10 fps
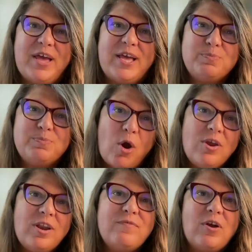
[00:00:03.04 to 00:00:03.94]
as
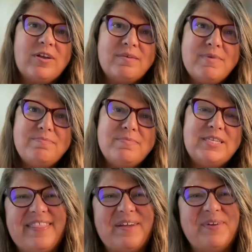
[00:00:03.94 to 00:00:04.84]
part of our
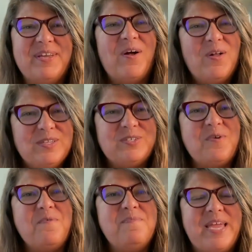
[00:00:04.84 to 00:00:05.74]
commitment, that we
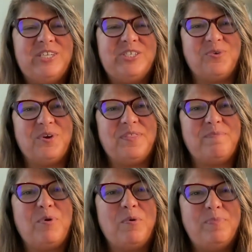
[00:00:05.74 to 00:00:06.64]
also make sure
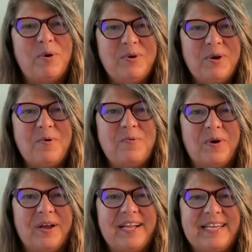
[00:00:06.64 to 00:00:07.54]
that pro bono
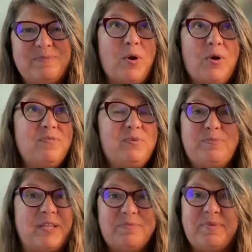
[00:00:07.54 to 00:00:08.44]
work is part of the
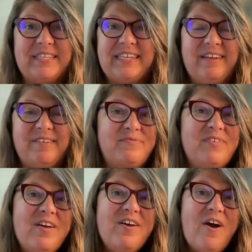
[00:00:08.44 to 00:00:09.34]
responsibility of
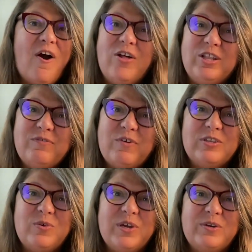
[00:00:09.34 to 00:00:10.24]
all of our
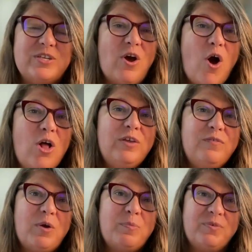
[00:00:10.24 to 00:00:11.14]
lawyers and all of
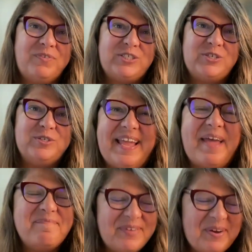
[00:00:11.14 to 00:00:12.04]
our professionals.
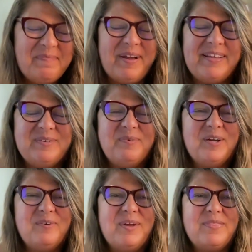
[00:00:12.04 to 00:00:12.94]
I'm very proud to
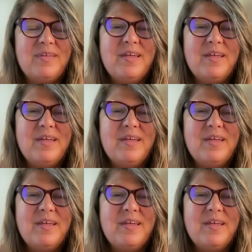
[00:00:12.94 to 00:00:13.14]
work with